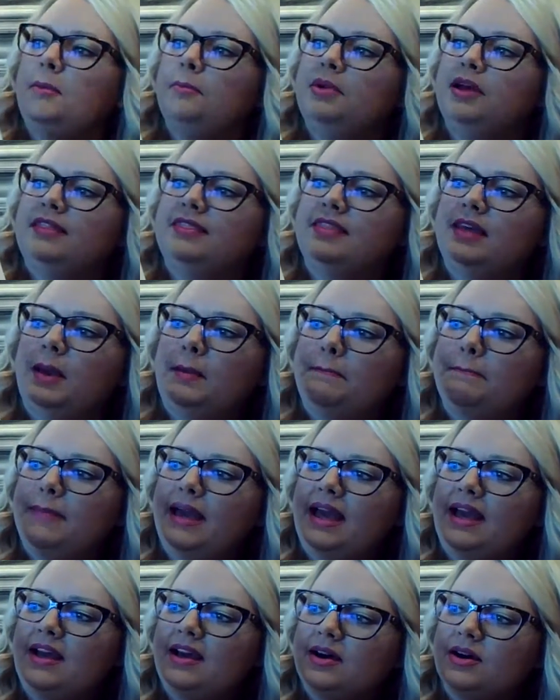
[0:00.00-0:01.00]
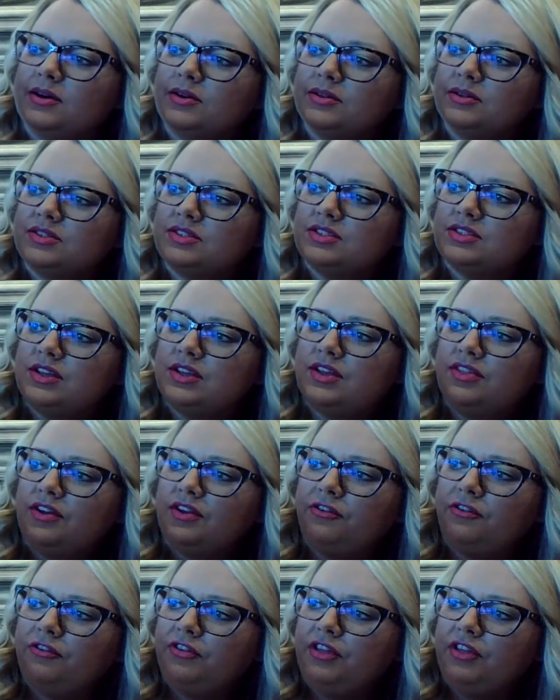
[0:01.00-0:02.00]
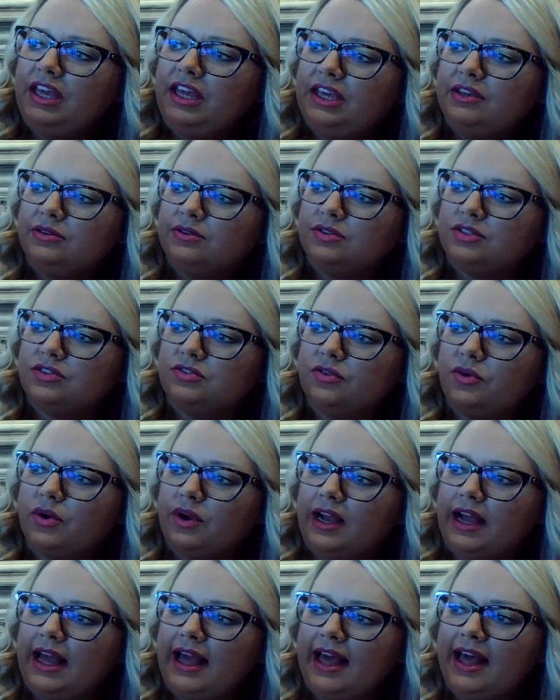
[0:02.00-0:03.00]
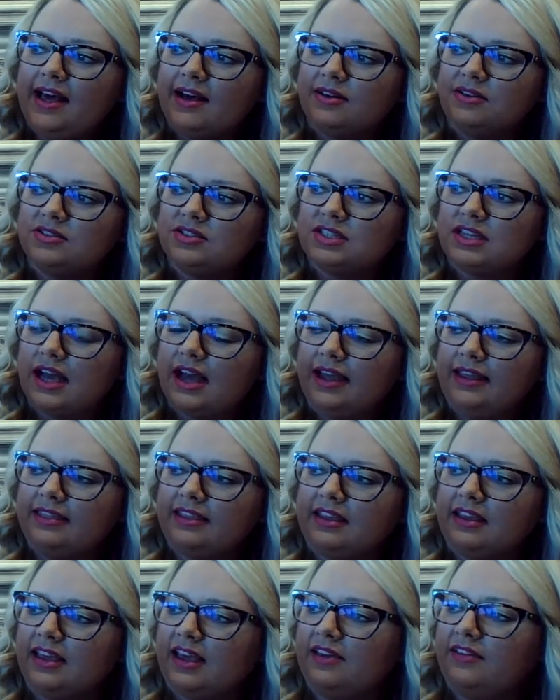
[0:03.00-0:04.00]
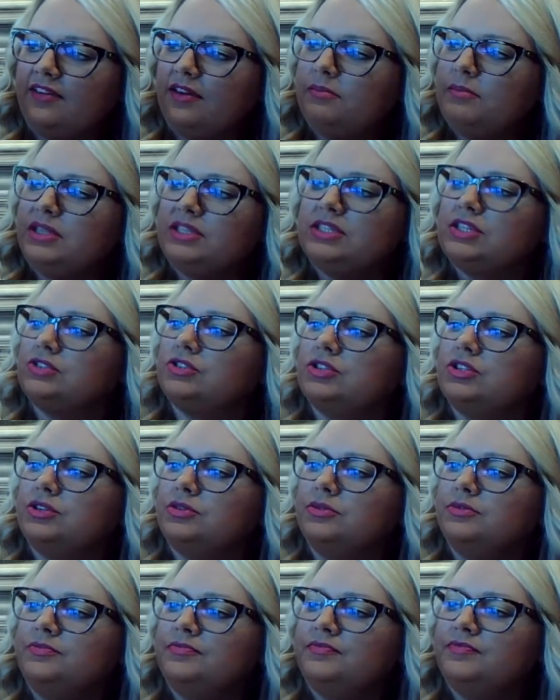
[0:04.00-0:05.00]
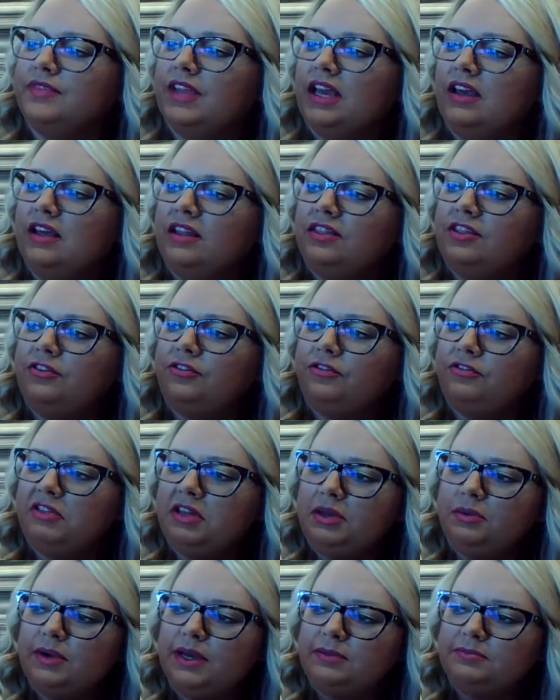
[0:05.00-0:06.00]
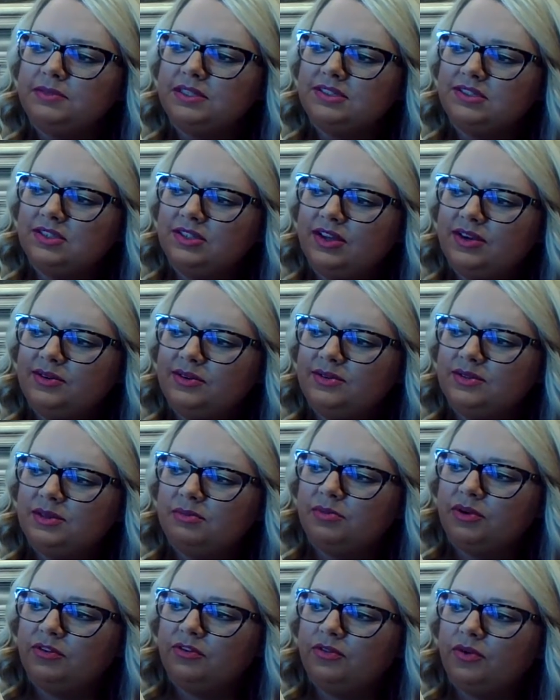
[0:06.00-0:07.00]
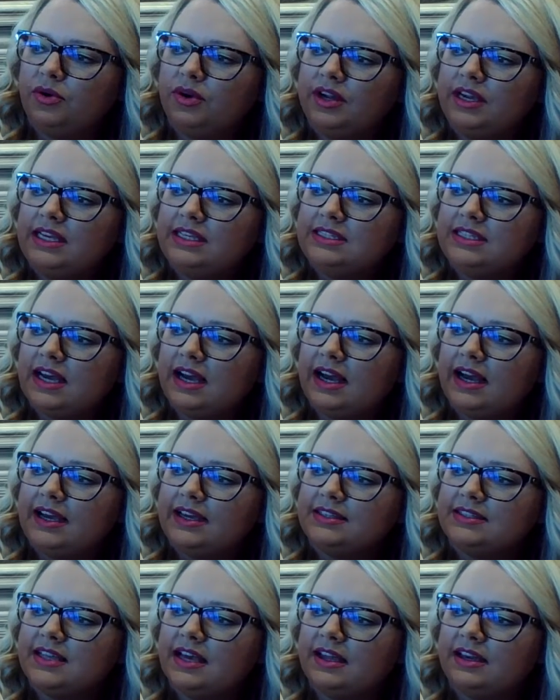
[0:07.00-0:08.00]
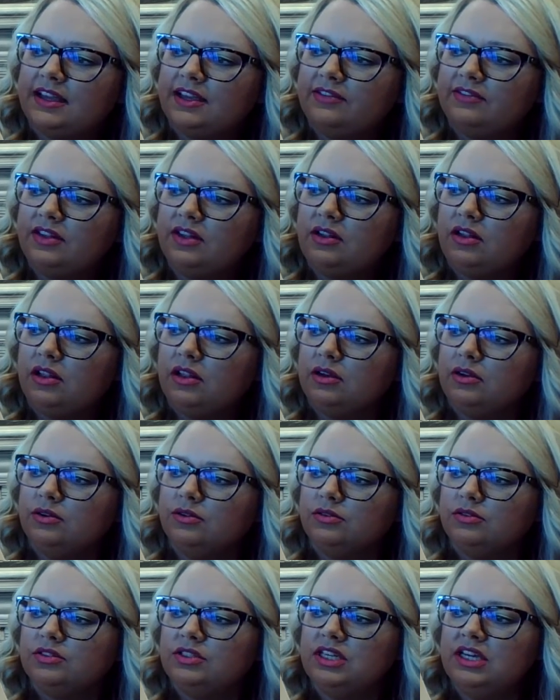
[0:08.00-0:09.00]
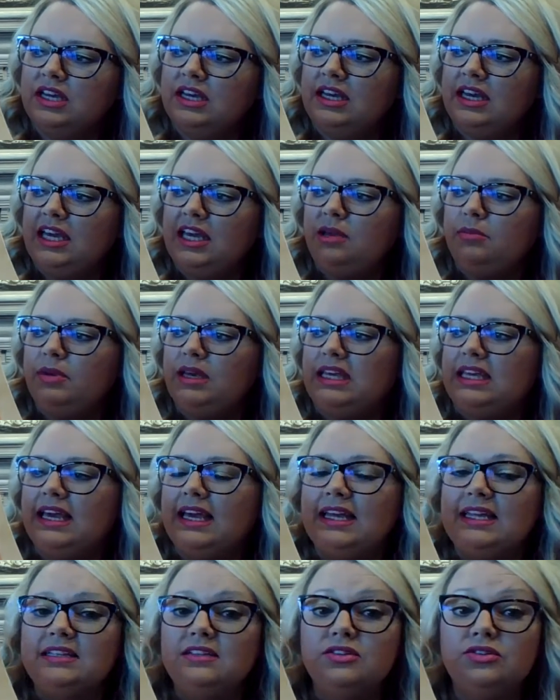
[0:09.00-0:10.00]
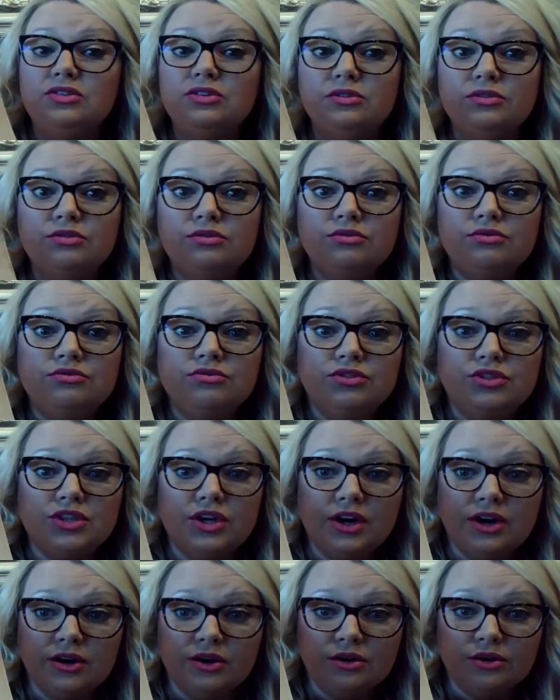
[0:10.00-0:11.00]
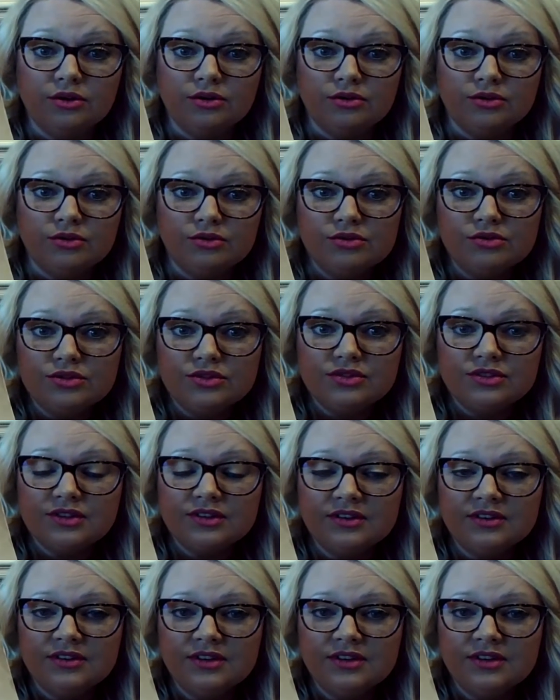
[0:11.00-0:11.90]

But the mouse, the flea used for a house, kindly gave him a tissue. The flea wiped his nose, and before his eyes had even closed, he began to doze.